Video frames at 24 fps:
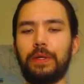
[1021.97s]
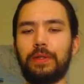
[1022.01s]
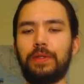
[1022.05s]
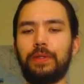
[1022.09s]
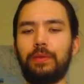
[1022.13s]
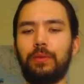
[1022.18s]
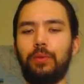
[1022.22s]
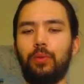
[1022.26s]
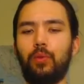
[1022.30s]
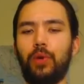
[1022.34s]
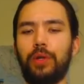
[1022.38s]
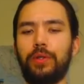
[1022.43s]

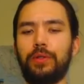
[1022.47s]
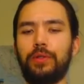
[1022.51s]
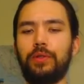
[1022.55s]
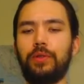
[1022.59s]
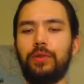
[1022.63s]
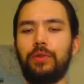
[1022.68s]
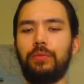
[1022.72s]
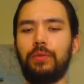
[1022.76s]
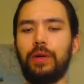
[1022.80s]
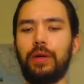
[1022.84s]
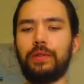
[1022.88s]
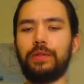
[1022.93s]
summon 1
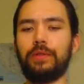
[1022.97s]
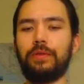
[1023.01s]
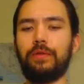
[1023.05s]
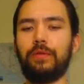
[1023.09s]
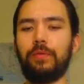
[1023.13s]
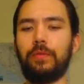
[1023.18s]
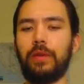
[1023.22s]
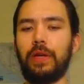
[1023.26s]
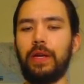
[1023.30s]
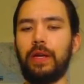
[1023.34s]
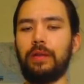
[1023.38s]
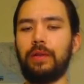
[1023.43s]
Toon monster
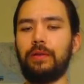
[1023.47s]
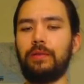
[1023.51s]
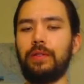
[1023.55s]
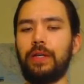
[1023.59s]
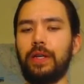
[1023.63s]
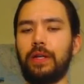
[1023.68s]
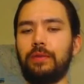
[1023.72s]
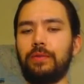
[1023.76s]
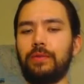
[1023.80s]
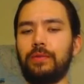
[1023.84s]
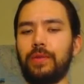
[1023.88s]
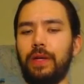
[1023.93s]
from your hand or
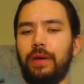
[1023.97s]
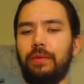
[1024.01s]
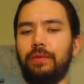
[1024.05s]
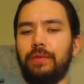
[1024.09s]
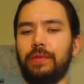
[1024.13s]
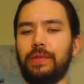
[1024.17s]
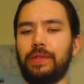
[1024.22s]
deck whose level